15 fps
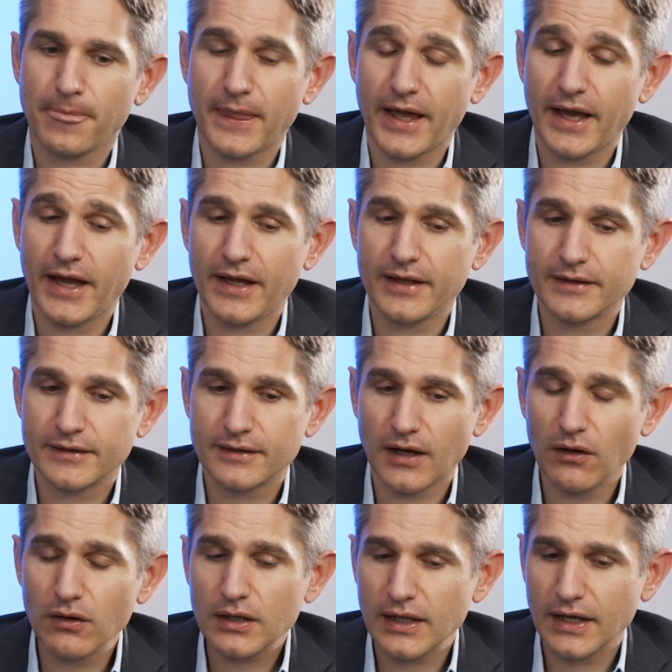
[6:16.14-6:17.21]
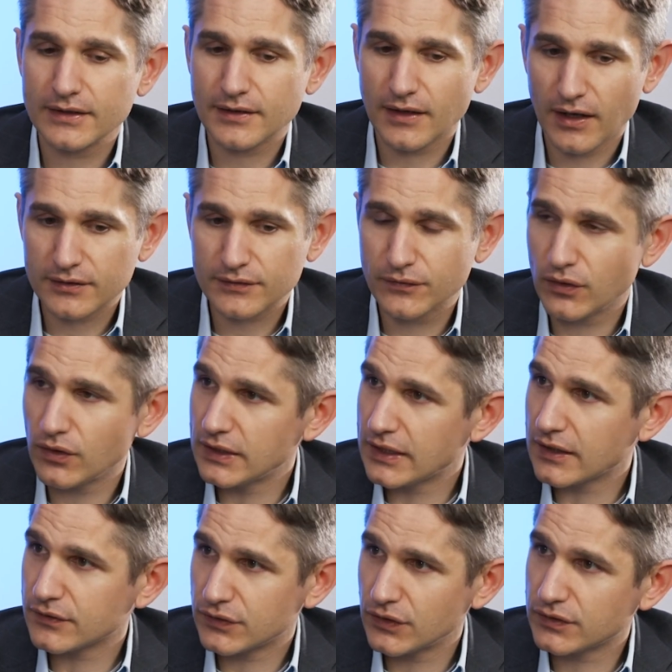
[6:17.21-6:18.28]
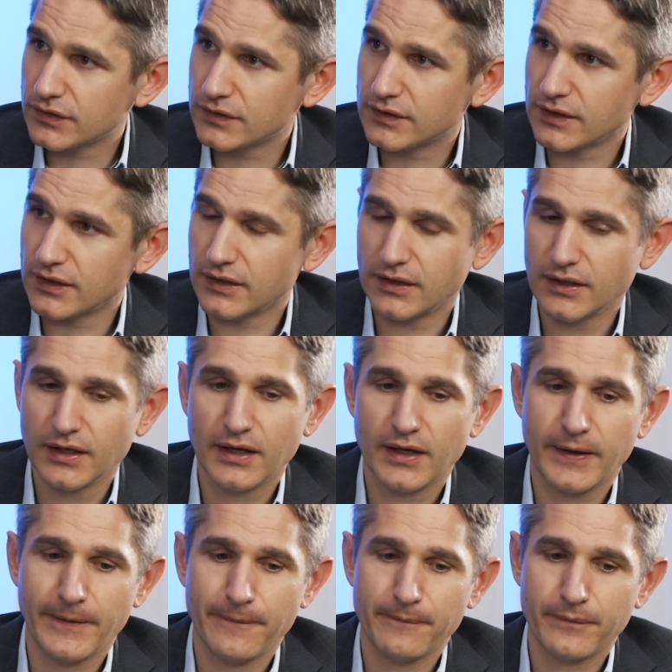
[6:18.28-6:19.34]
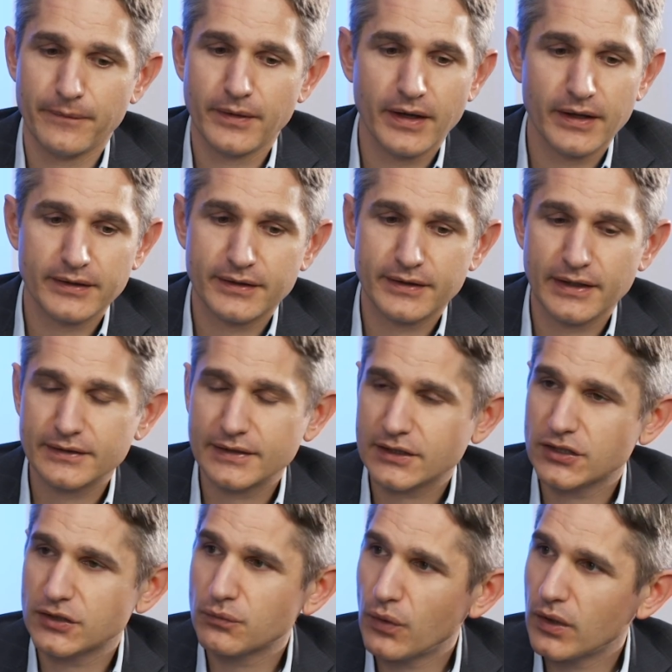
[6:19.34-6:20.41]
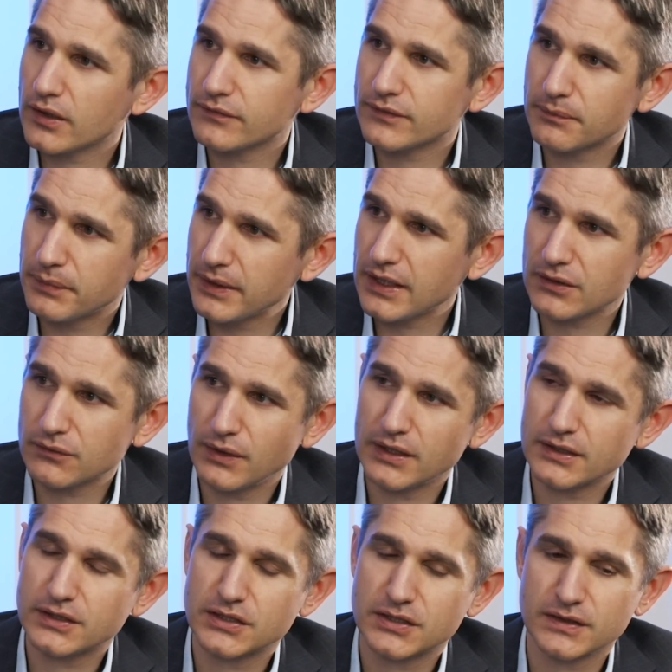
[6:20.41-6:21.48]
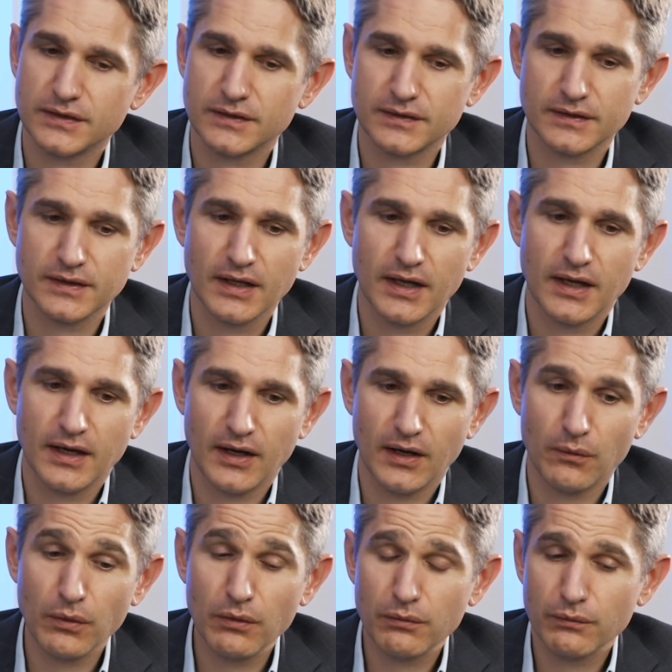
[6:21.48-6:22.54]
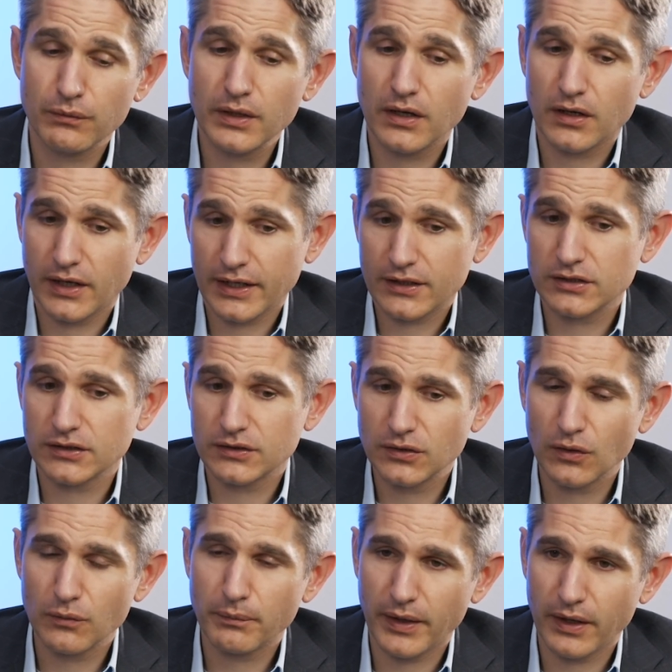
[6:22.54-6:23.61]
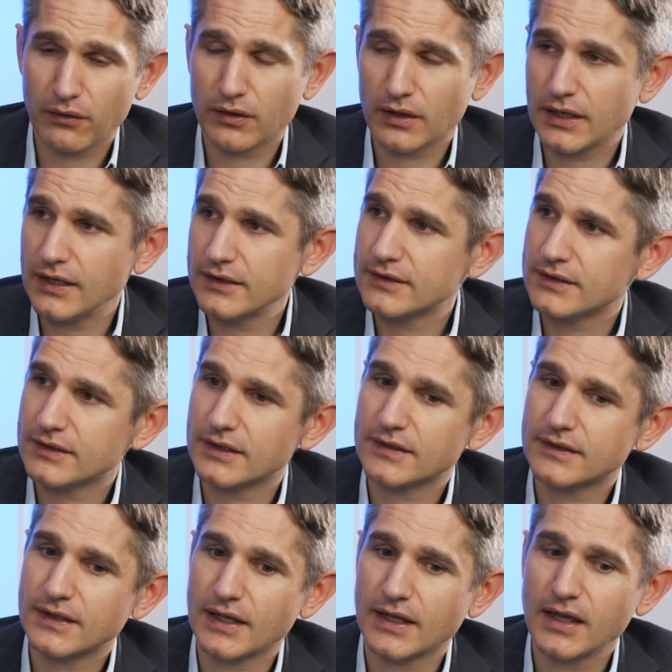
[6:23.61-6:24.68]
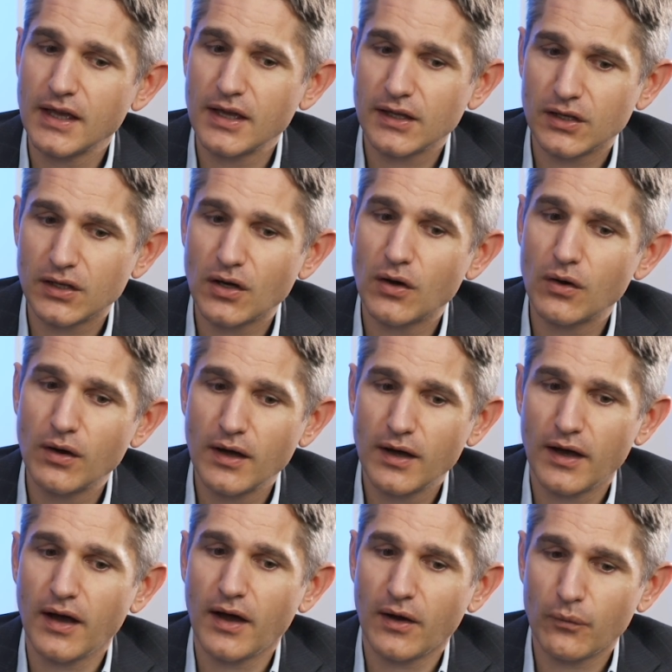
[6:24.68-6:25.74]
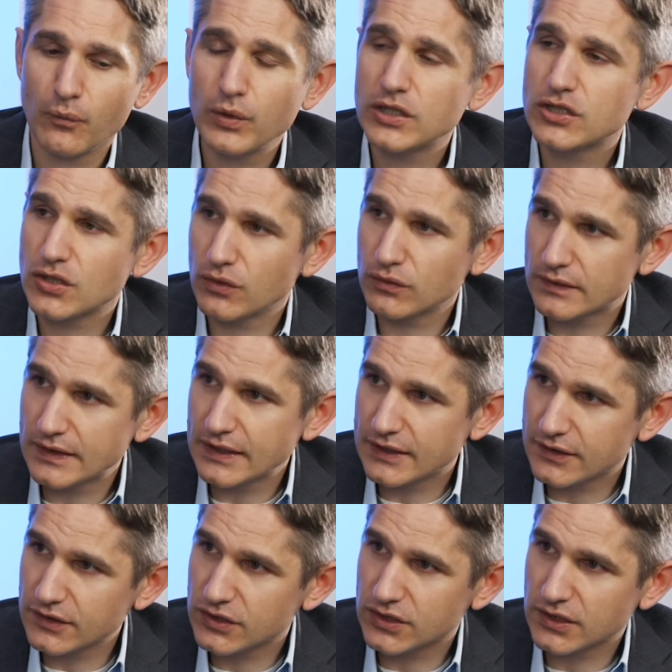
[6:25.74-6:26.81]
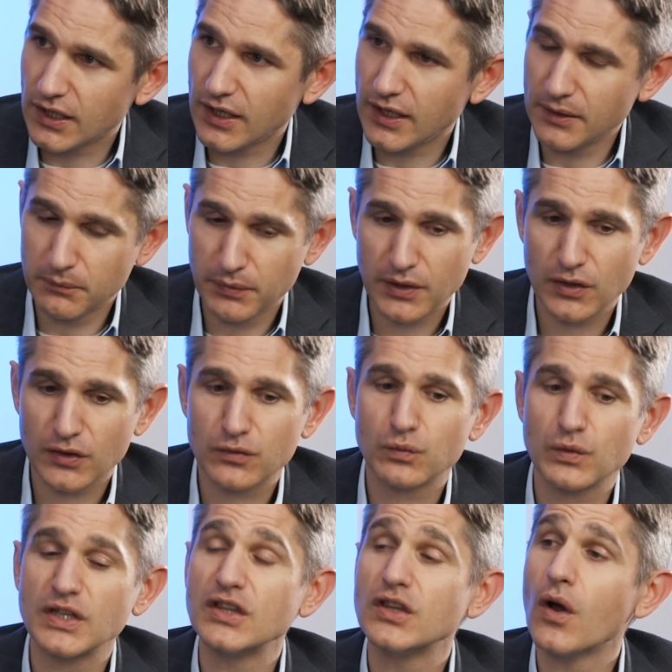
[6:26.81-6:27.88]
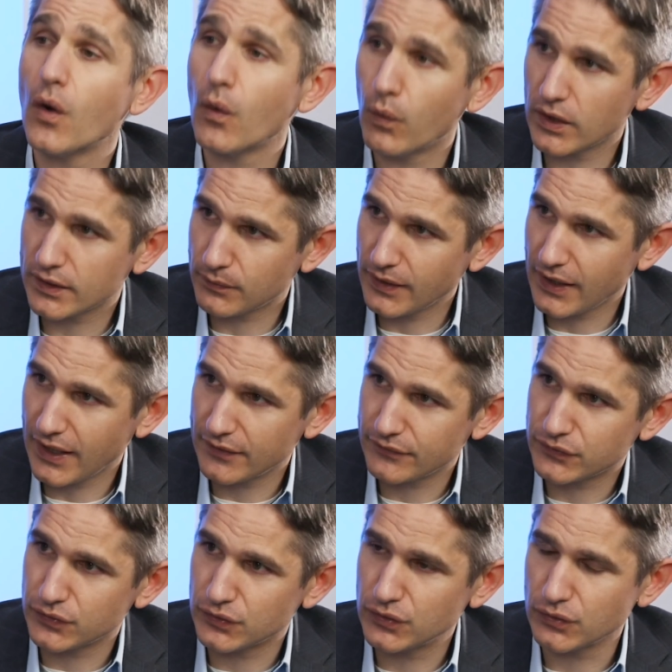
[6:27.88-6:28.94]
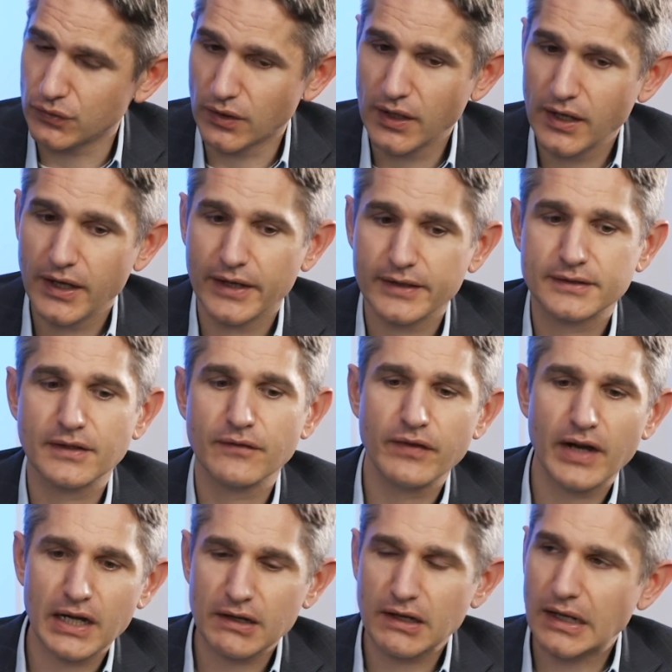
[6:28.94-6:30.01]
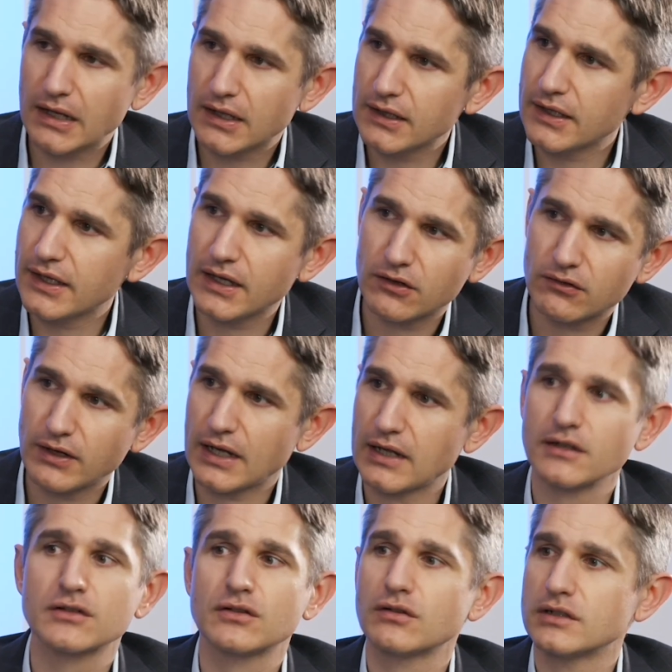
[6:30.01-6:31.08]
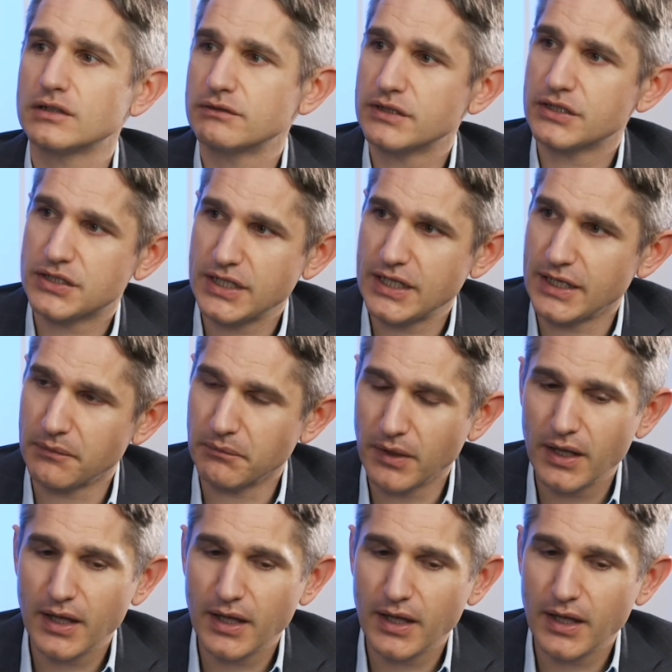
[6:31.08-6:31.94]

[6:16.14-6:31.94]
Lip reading: And our clients ask for legal certainty. And that's actually one of the big advantages. We are actually told by our clients that they say, we chose Liechtenstein because we know what we have to do. It's a very clear regulatory regime.